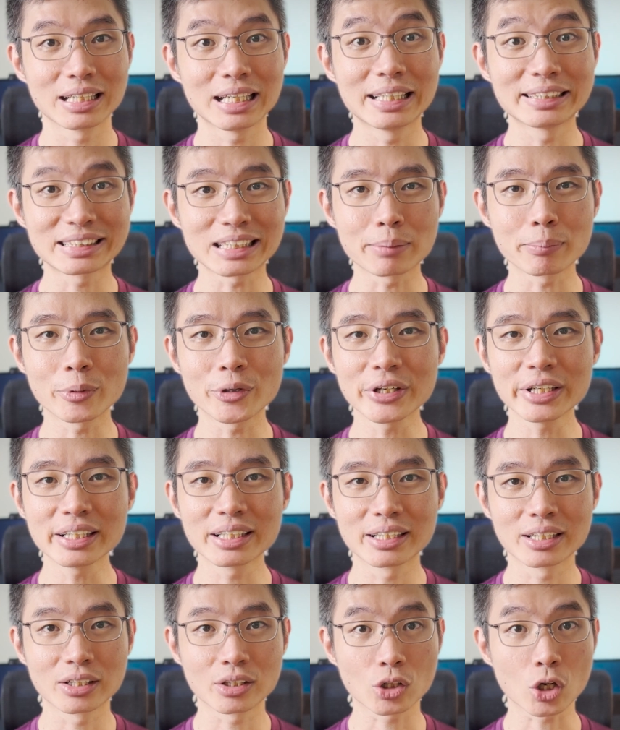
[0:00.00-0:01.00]
In summary,
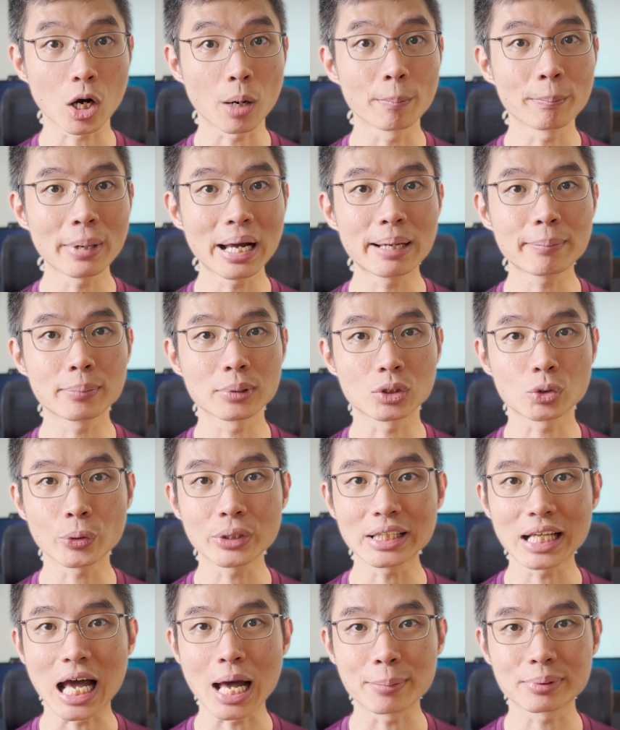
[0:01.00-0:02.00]
compare
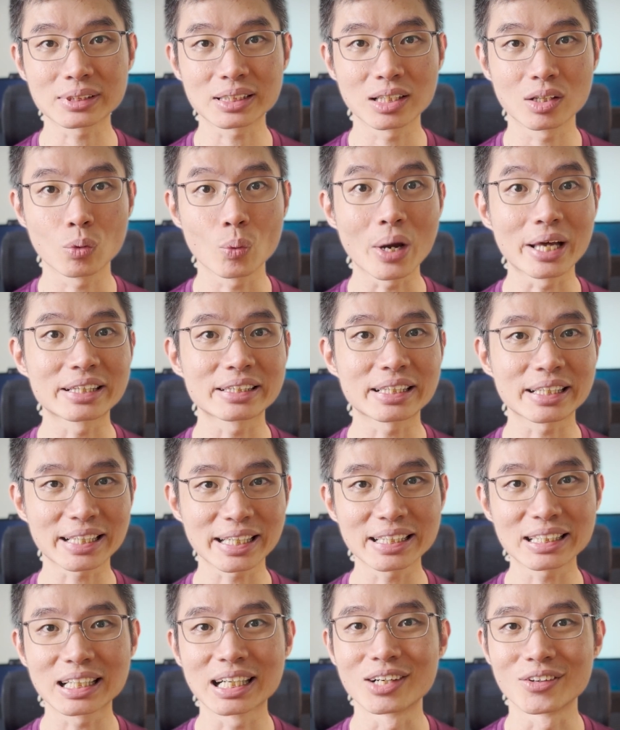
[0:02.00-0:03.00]
between apps when
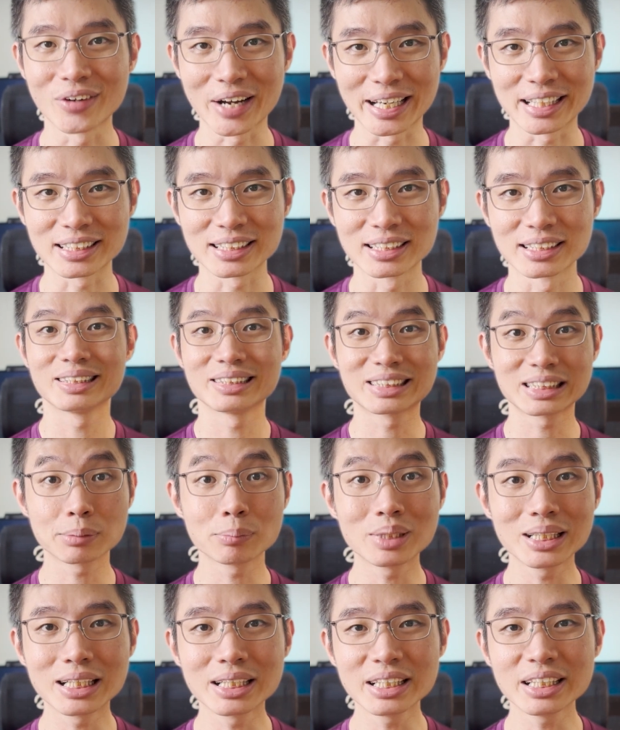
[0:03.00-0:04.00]
taking a ride.
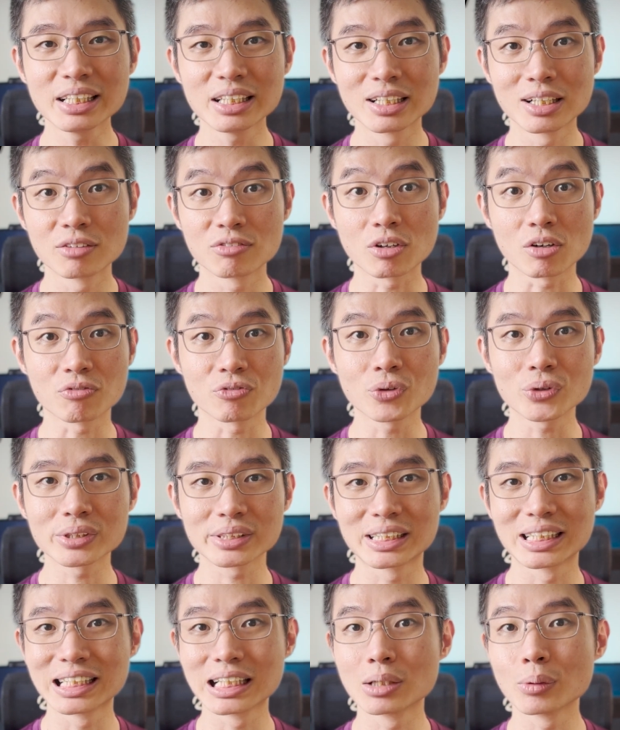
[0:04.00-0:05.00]
Similarly, for
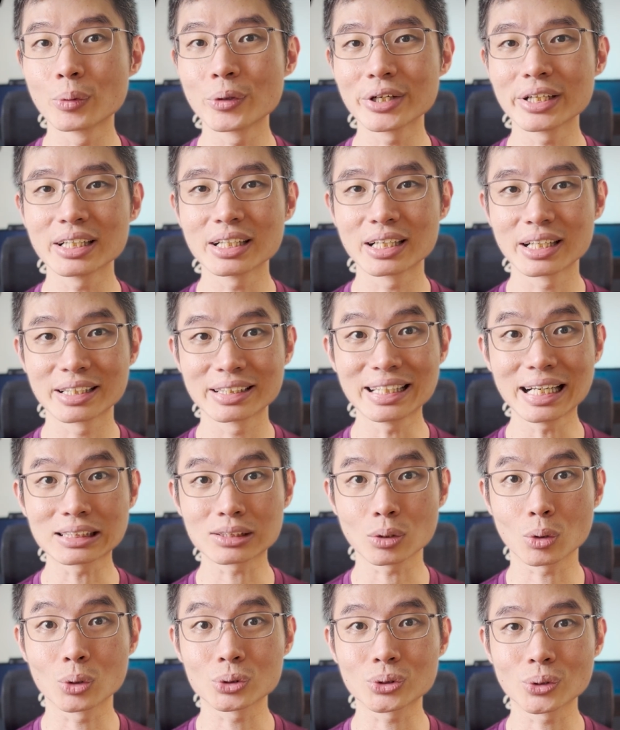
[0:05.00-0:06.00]
food delivery,
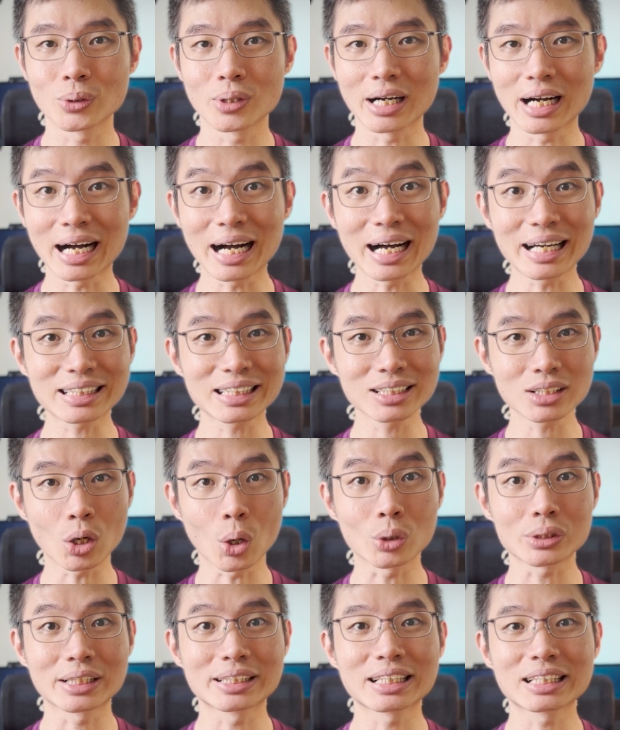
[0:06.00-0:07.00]
there's also other
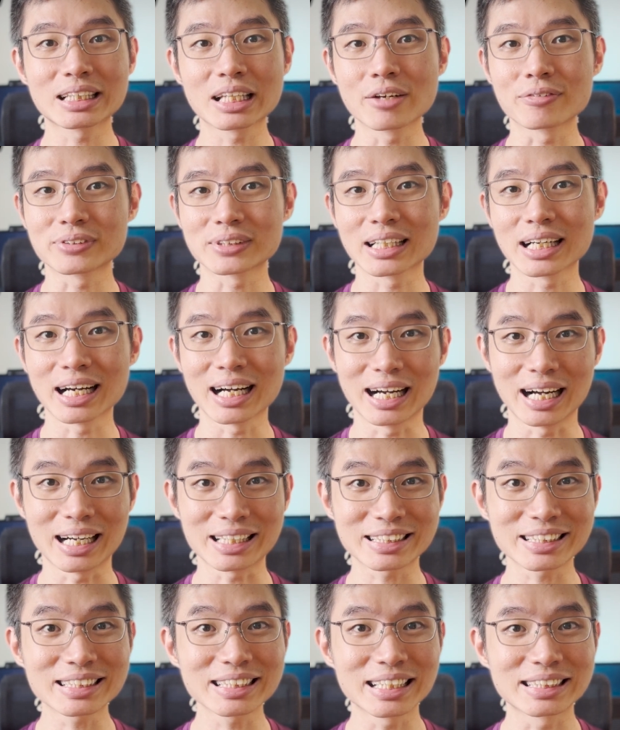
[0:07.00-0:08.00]
alternatives
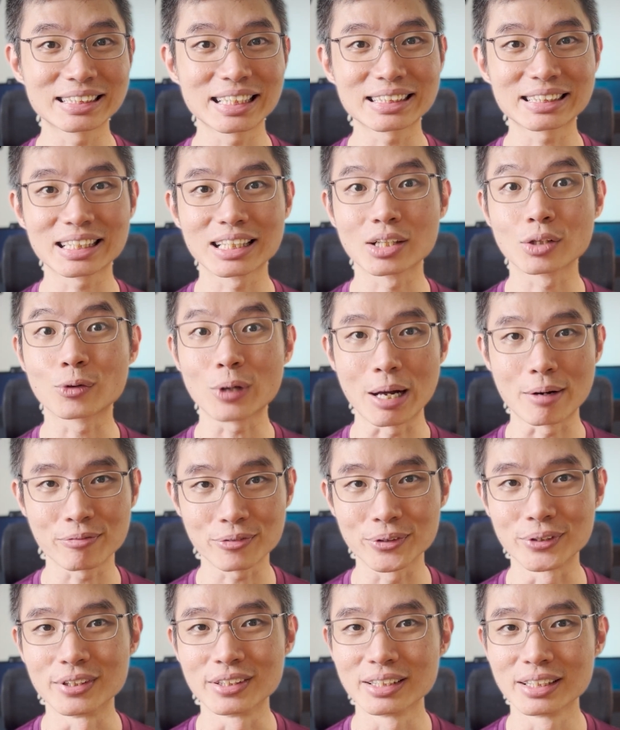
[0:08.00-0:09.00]
other than just
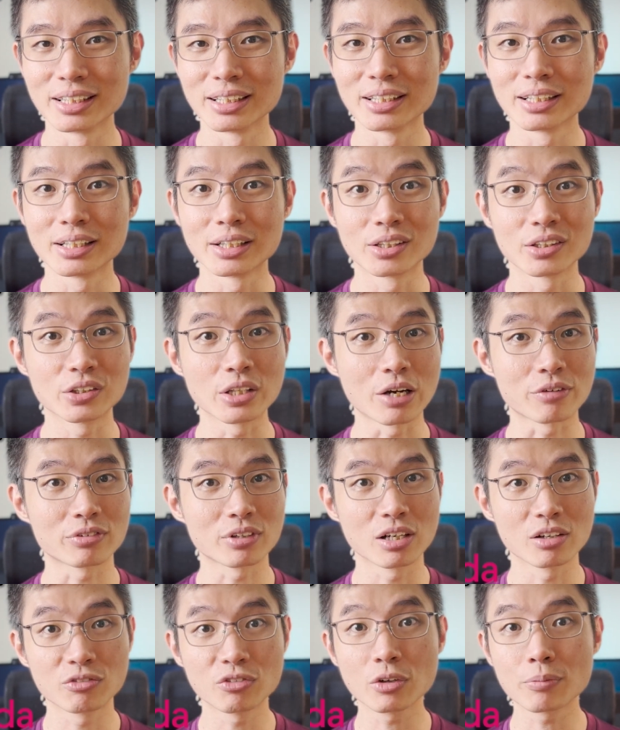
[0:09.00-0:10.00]
GrabFood. You have
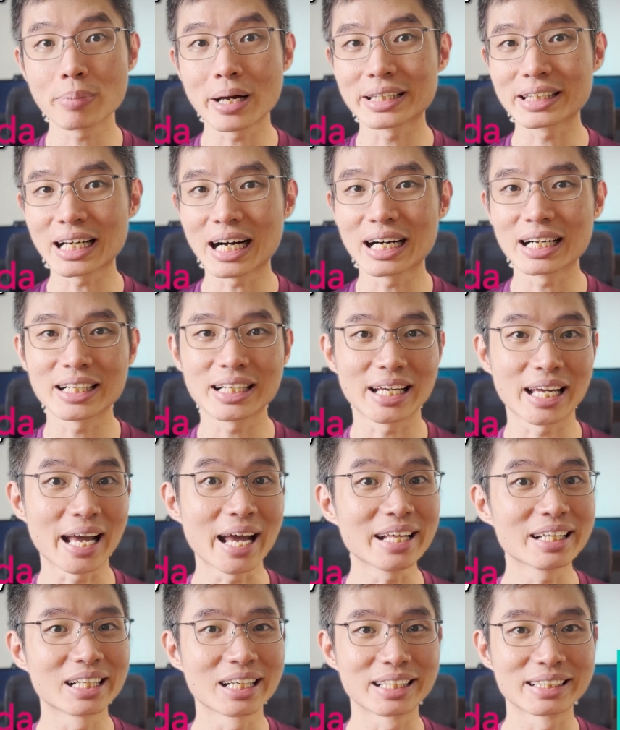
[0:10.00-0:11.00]
FoodPanda
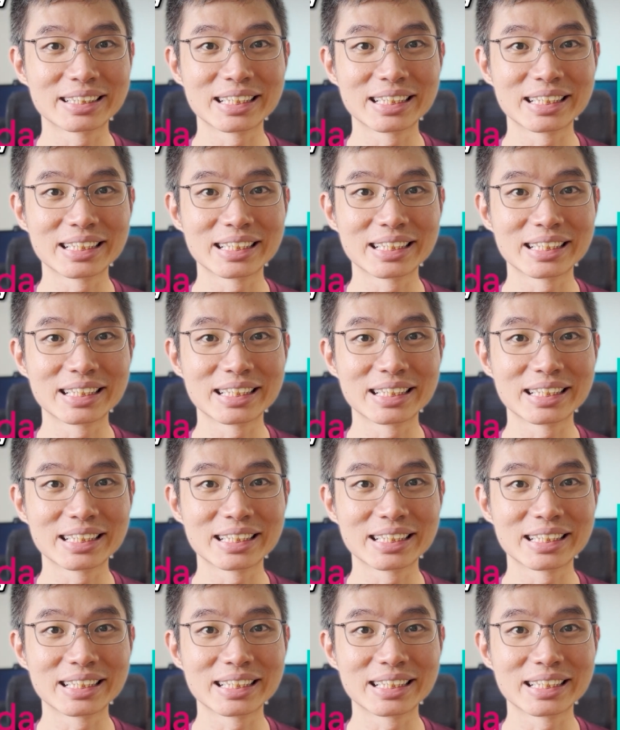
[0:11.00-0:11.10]
and